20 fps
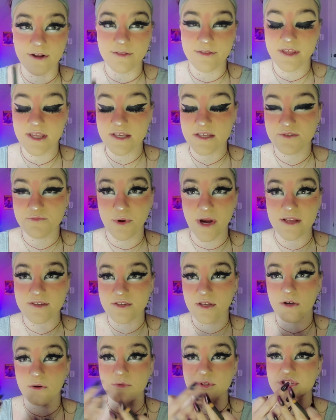The
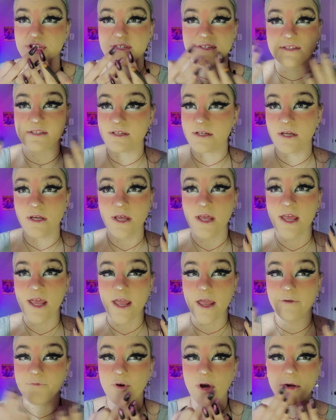espresso would just,
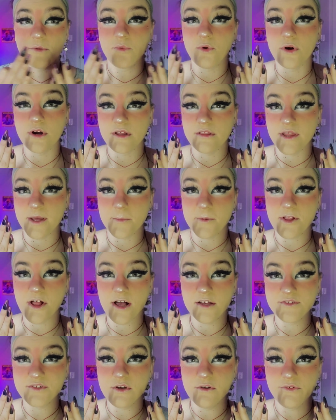if I wore a lip
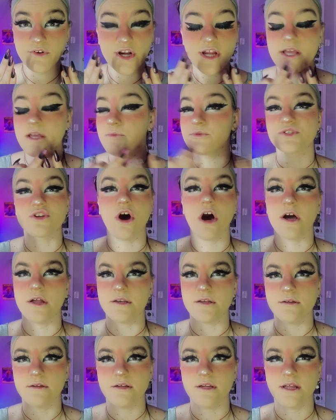gloss over it, it was gone.